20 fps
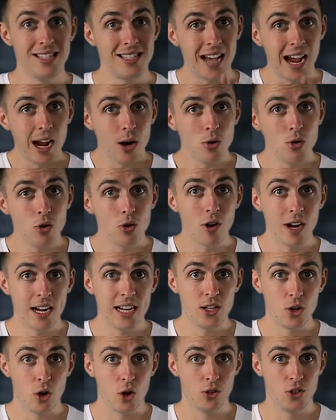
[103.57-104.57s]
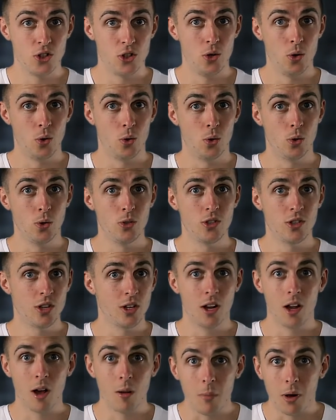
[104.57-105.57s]
downgrade God's laws
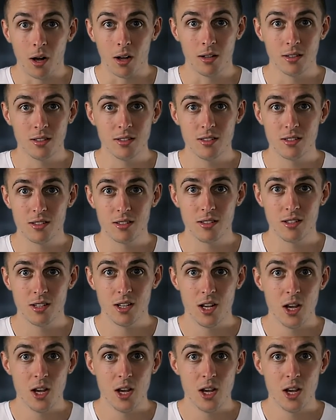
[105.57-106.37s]
and commands,